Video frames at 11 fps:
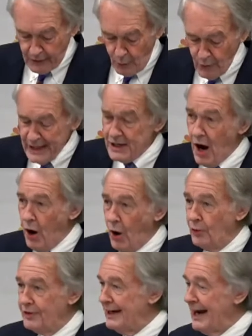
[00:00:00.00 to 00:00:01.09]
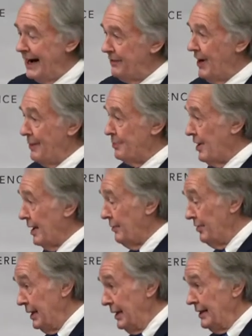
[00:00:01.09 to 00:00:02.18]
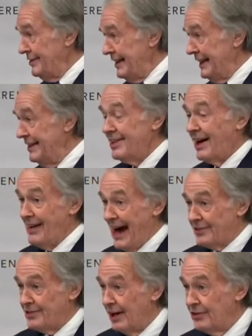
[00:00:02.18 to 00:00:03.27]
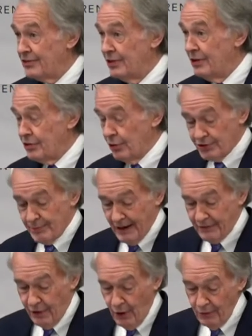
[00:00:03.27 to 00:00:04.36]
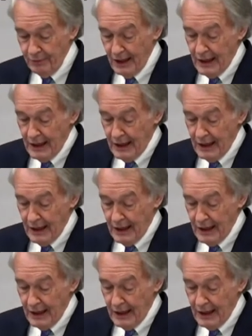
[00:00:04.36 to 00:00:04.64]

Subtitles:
we know that 95% of teens have access to a smartphone.